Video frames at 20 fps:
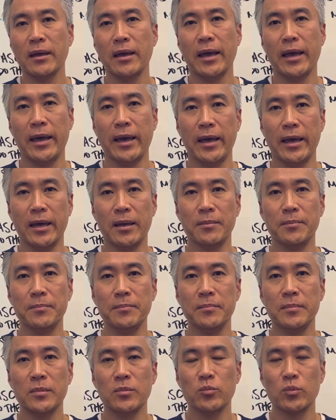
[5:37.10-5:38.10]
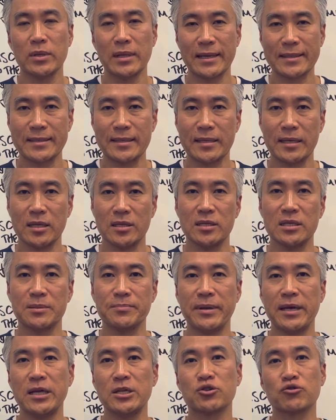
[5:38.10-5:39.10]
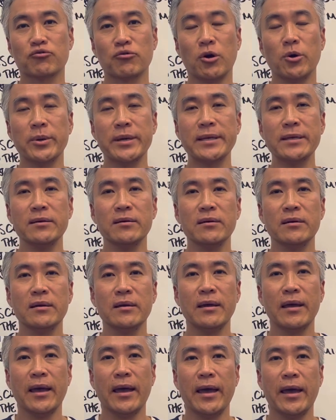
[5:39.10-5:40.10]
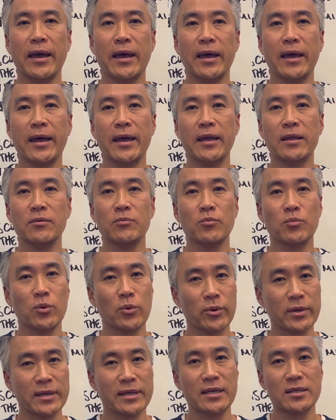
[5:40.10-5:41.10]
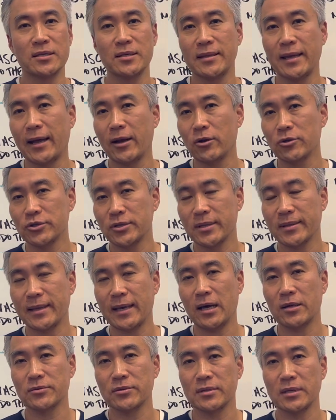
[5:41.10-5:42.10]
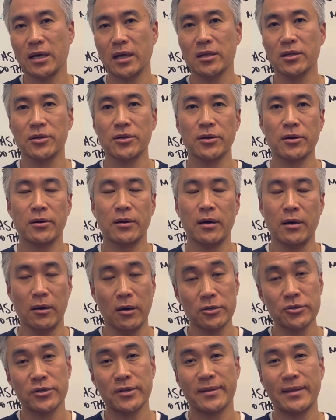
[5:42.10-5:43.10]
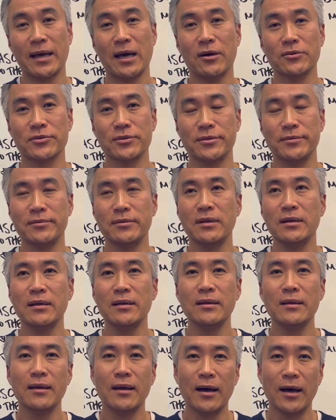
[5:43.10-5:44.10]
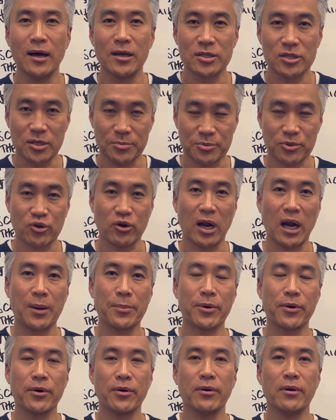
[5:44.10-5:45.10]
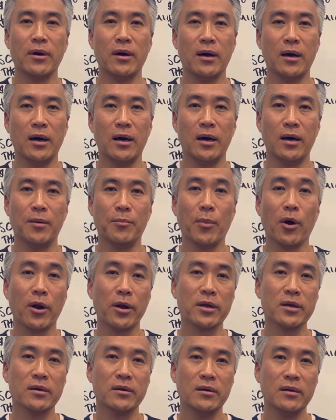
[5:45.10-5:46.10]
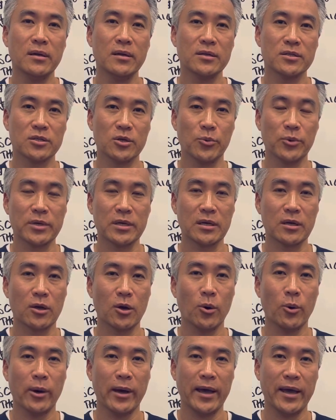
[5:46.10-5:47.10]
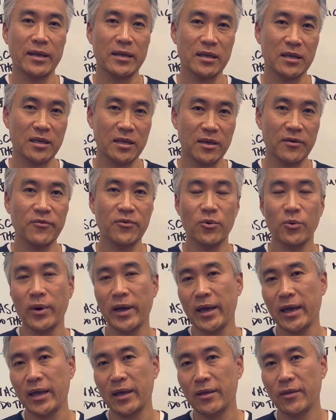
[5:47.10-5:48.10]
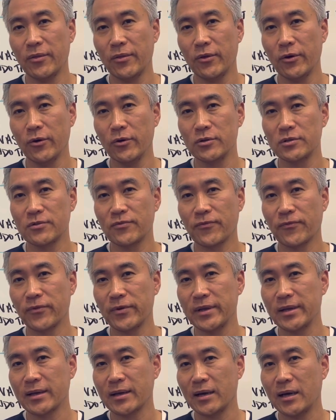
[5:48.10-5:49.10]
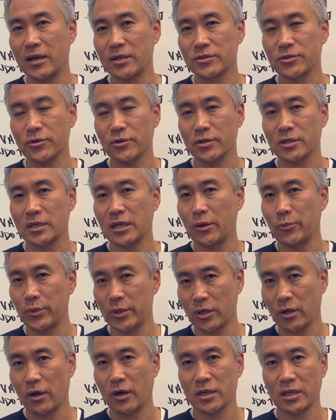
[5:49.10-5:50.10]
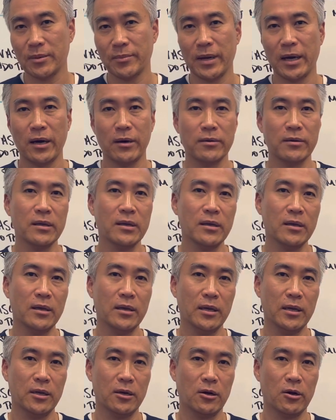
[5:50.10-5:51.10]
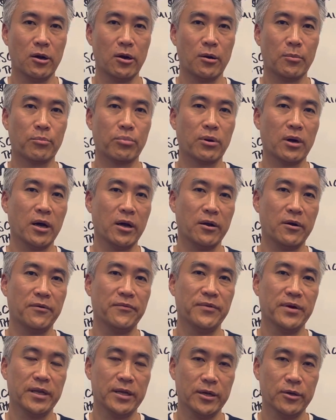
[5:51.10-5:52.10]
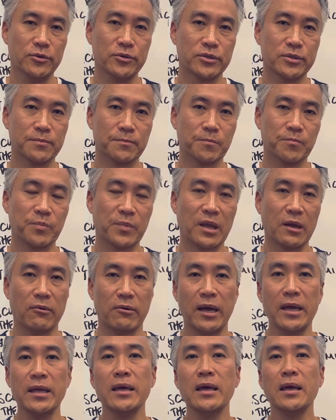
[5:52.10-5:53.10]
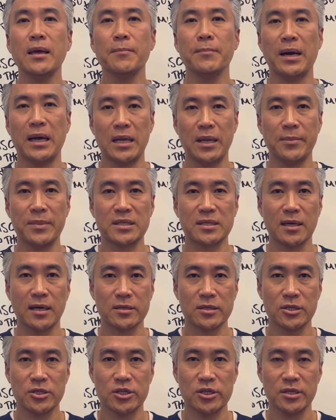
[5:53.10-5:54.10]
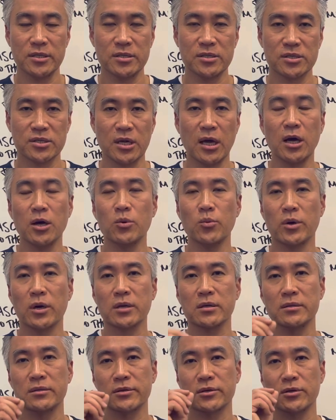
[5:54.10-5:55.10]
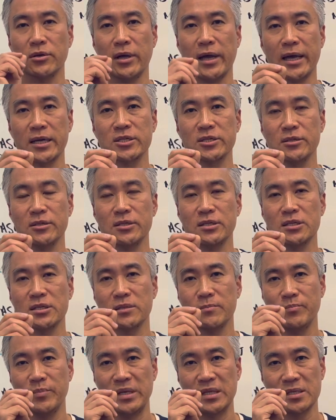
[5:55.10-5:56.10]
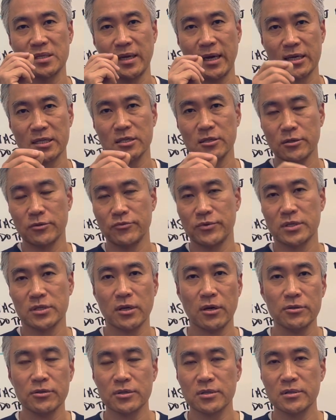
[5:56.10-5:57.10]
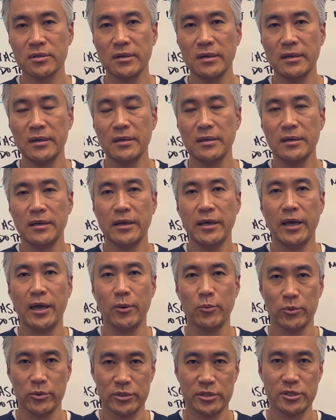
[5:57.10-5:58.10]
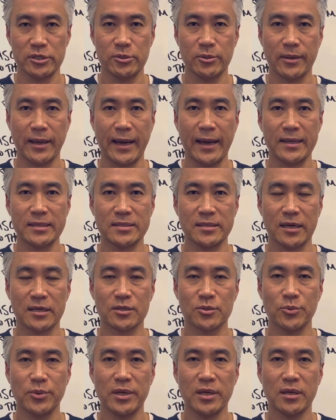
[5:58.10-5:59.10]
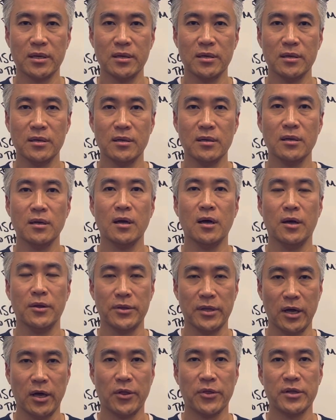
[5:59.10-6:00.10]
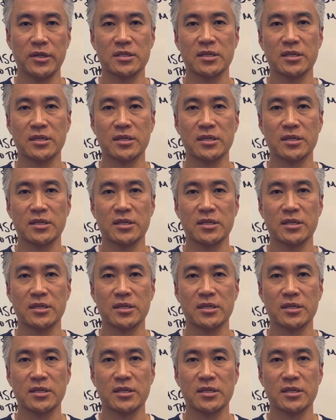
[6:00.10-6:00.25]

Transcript: and we like to get this page growing, and we want to get to that hundred thousand dollar, uh, hundred thousand uh, subscriber uh, mark, so we can go ahead and give away those free consults that we talked about in our prior videos. All right, my name is Dr. Jin Sung, where clinical excellence meets excellent results, and we'll see you guys next week on the healthy